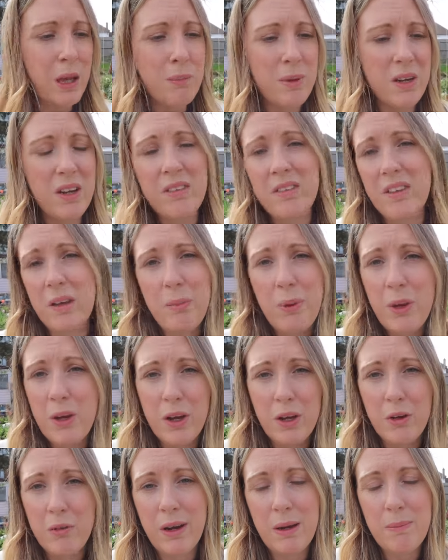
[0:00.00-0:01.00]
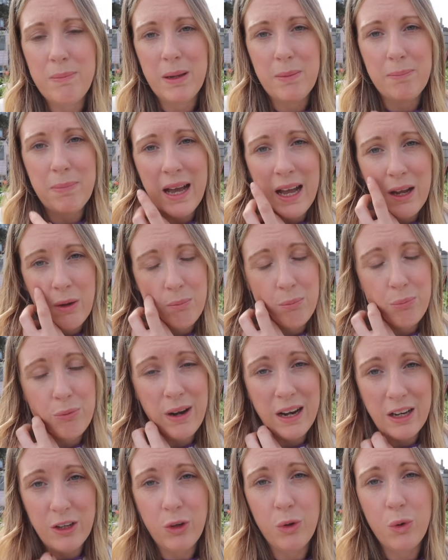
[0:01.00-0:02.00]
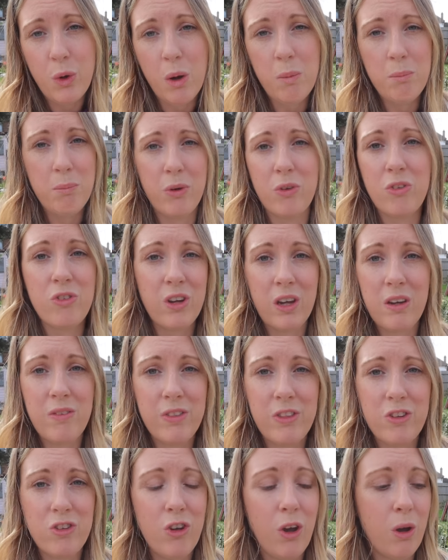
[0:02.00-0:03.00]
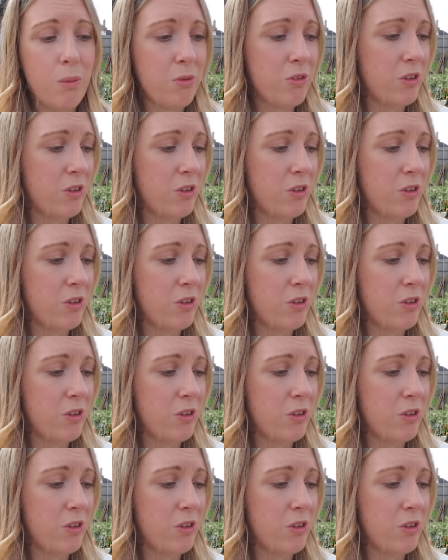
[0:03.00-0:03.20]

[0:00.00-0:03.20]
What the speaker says: Because I put a great big bag of brand new compost over the top.